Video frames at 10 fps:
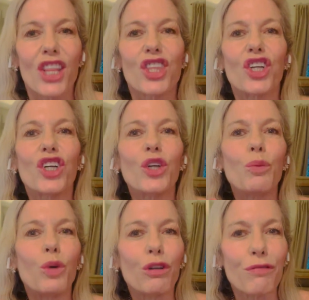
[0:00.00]
The
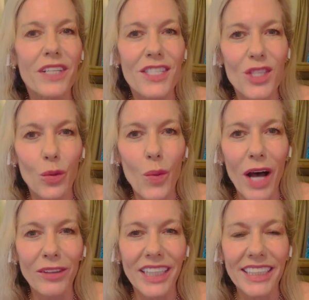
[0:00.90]
good wolf is the
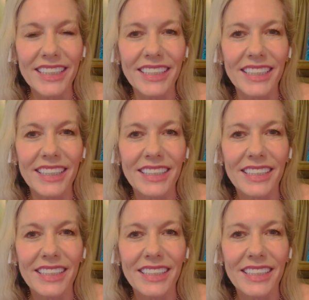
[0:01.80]
wellness.